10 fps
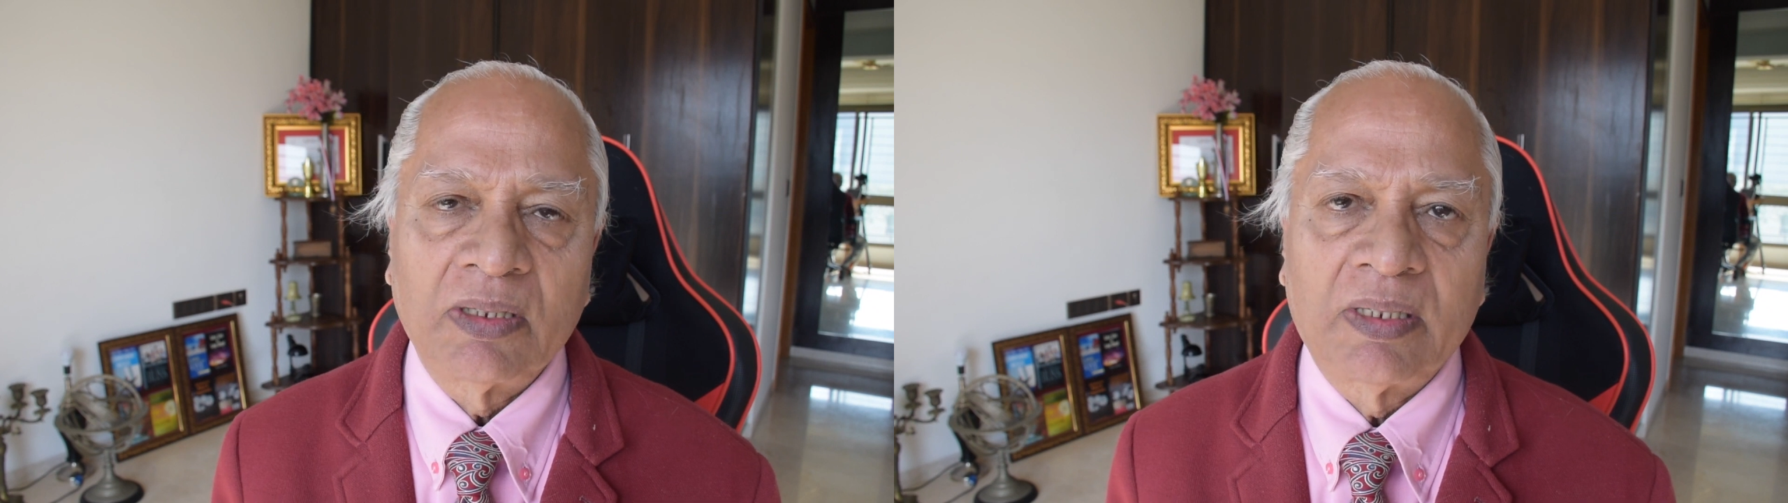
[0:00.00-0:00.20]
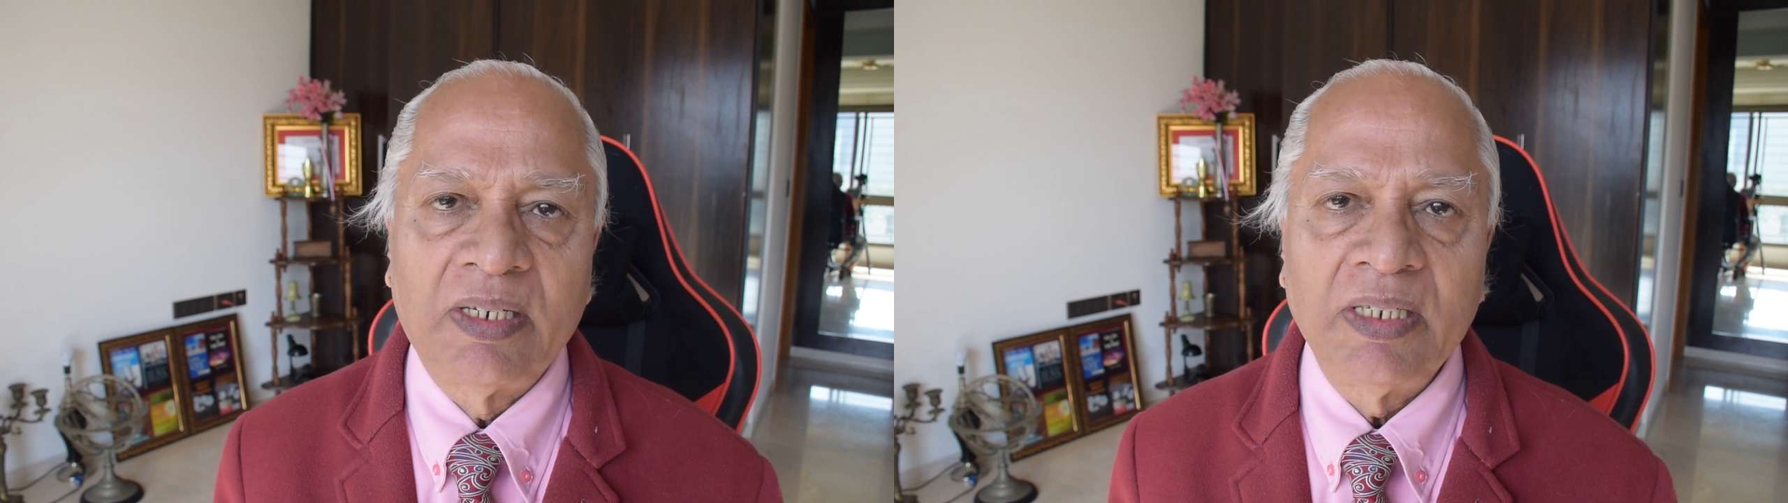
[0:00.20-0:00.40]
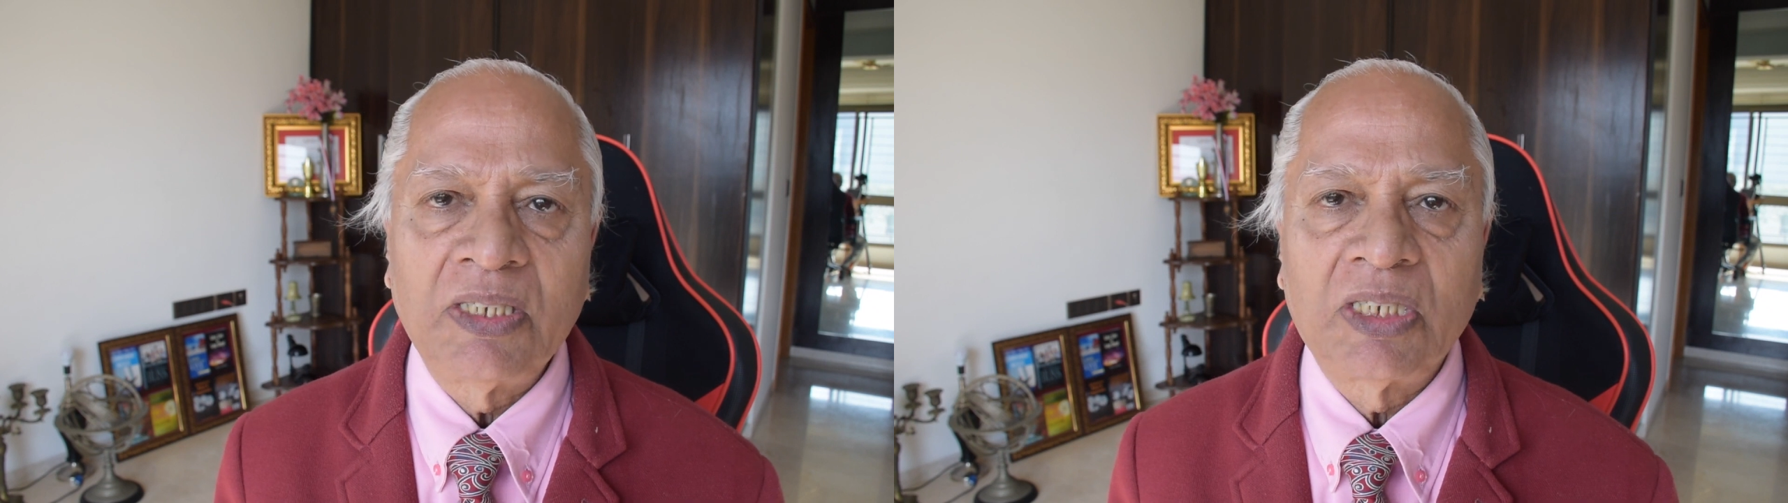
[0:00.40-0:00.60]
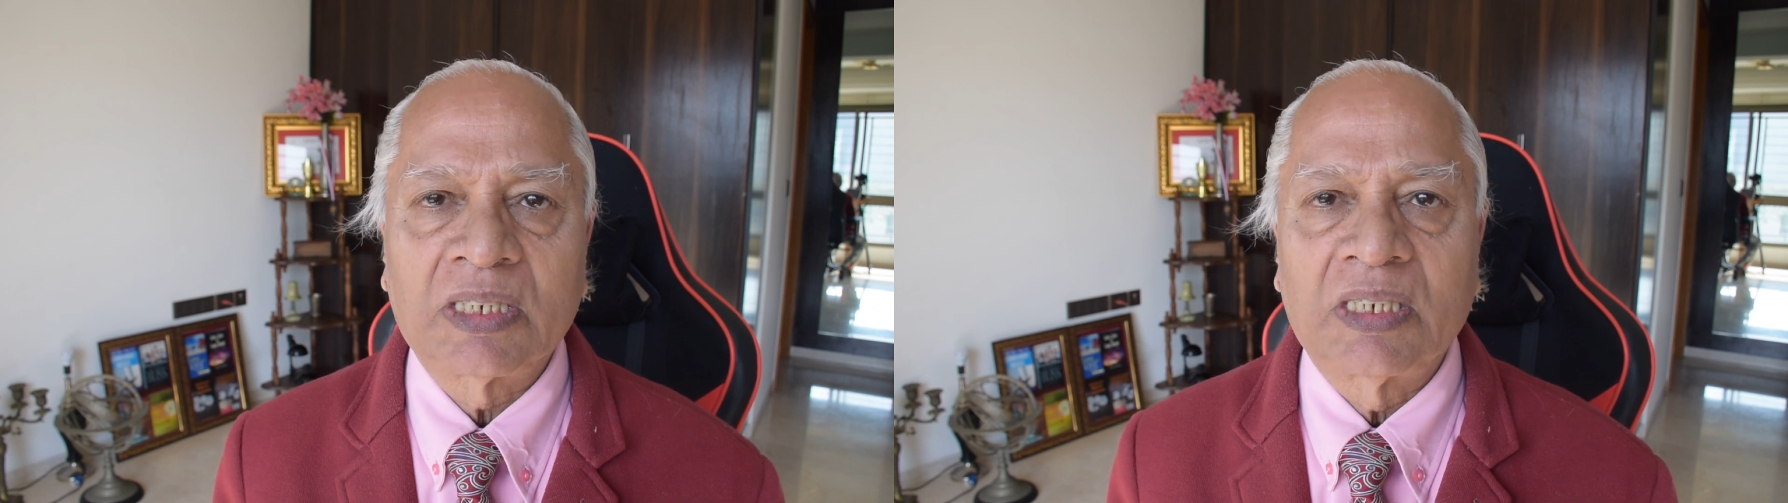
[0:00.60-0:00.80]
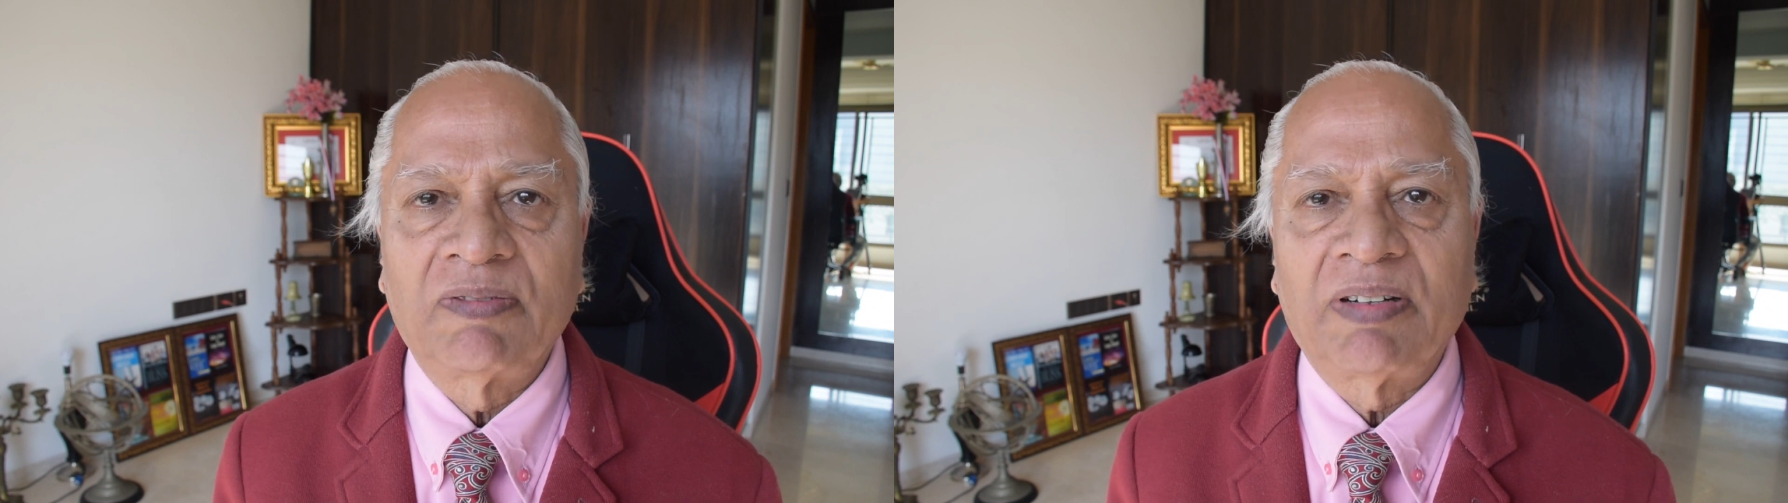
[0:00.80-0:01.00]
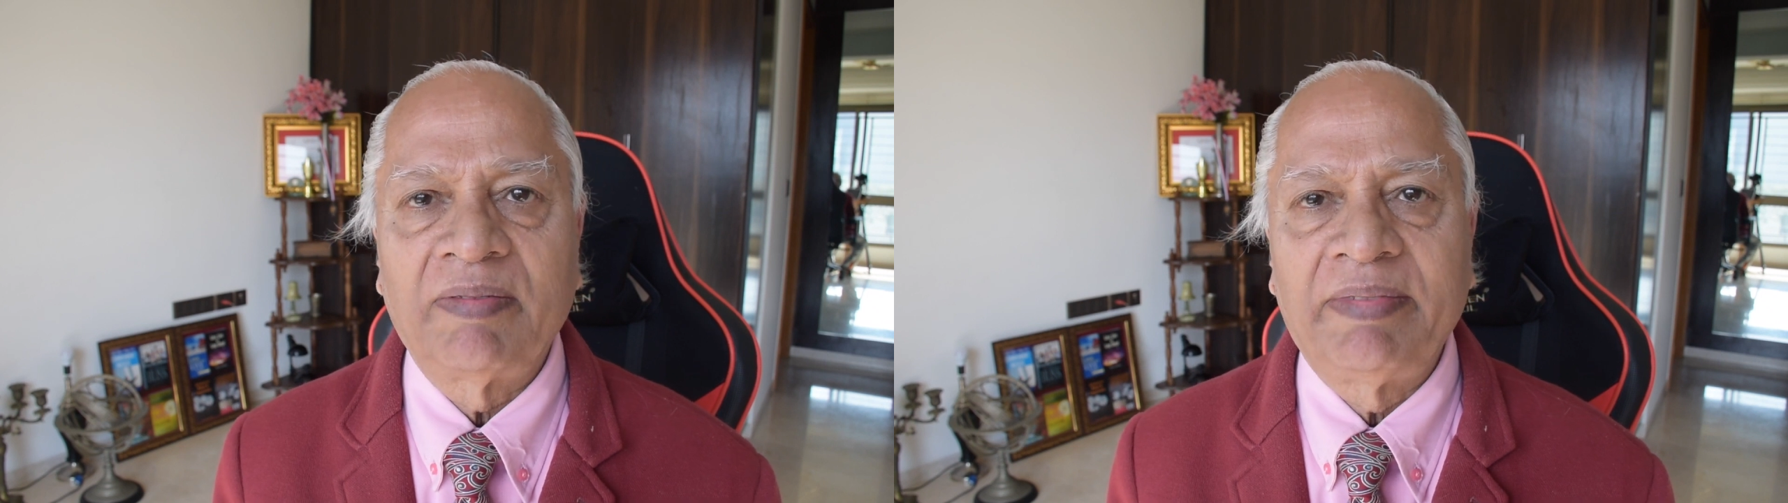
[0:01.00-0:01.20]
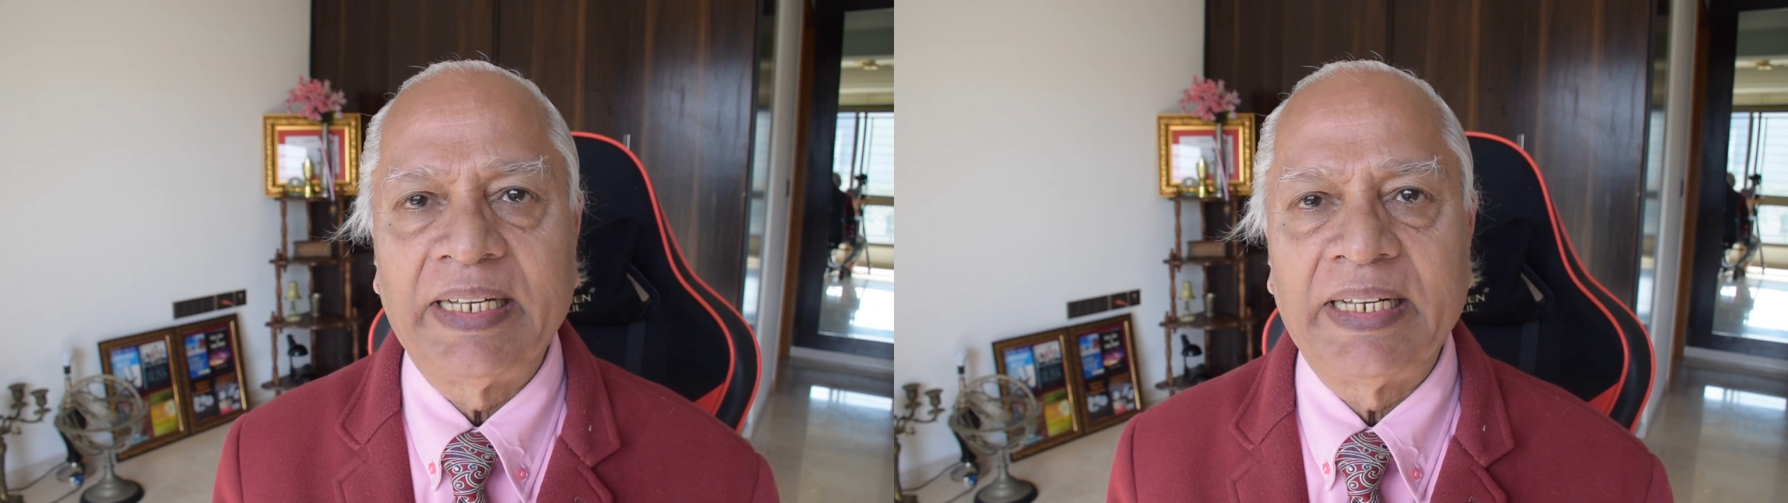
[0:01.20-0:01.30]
365